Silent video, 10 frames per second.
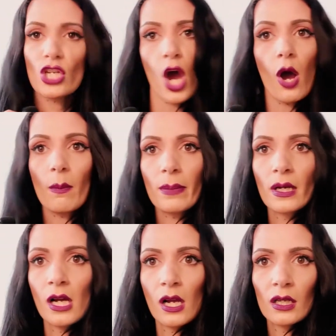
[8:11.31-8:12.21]
top
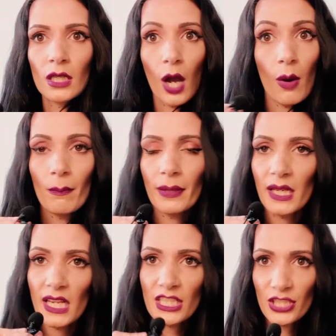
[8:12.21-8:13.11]

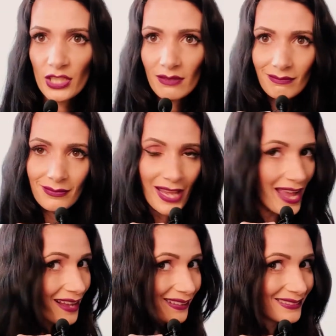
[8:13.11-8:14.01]
combination?
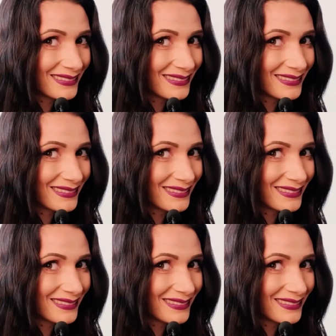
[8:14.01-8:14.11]
Yeah?